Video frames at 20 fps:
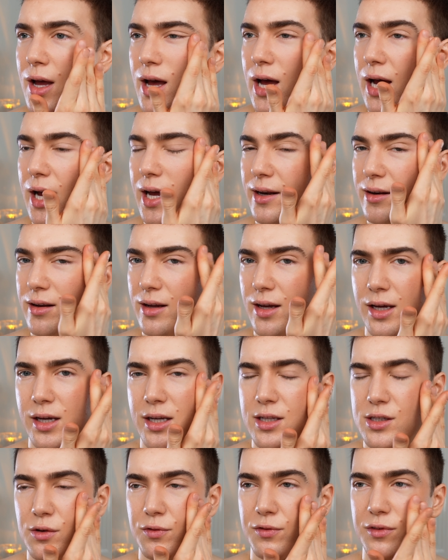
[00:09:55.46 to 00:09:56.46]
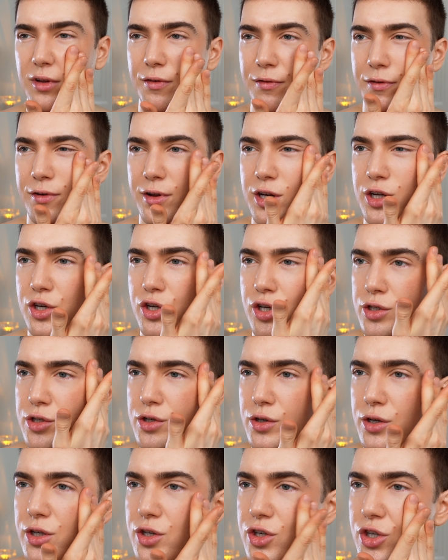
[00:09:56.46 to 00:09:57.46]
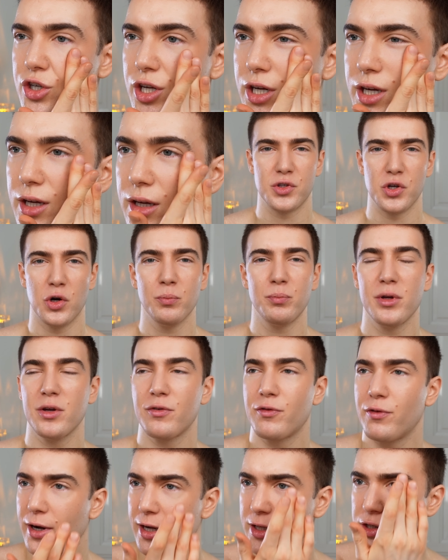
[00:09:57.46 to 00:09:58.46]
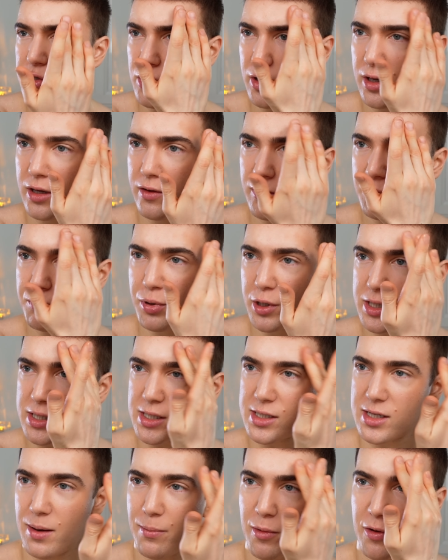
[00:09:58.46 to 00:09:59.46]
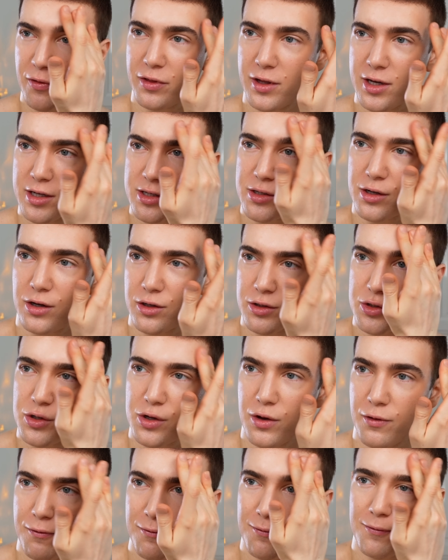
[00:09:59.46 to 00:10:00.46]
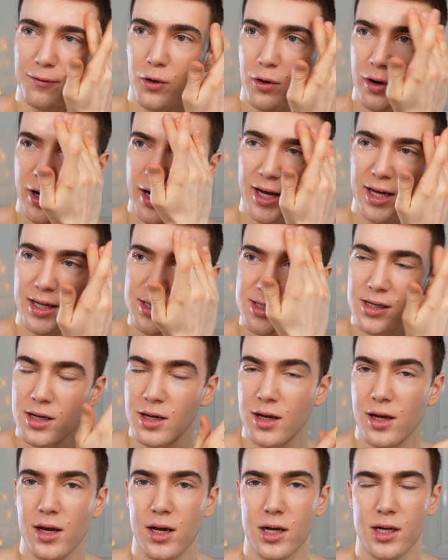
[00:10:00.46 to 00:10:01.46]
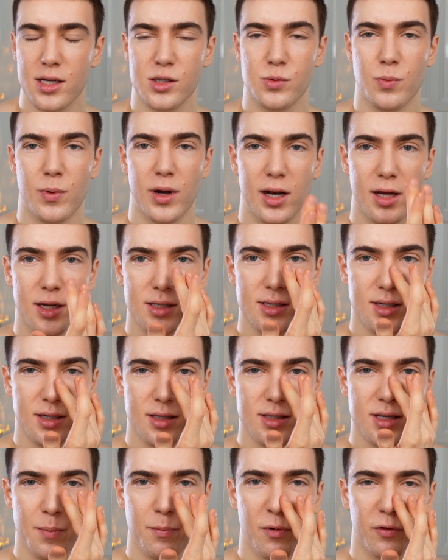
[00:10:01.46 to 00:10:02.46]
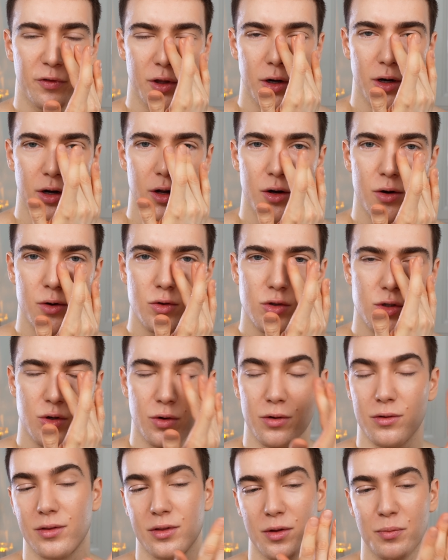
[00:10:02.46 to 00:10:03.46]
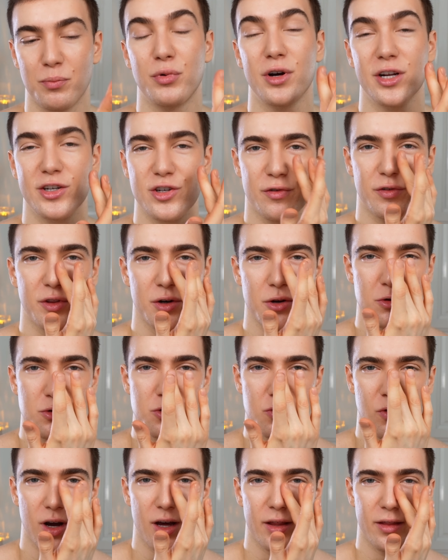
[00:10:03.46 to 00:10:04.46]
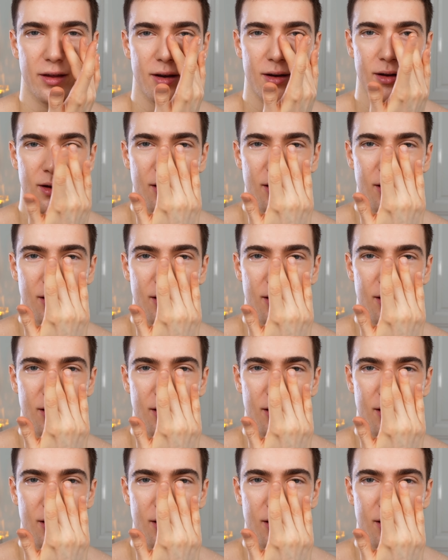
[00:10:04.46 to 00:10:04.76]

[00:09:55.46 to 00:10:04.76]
and a hint of definition to the cheek. Don't be afraid to even put some of this onto your forehead, as well as the tip of the nose, or the bridge of the nose rather,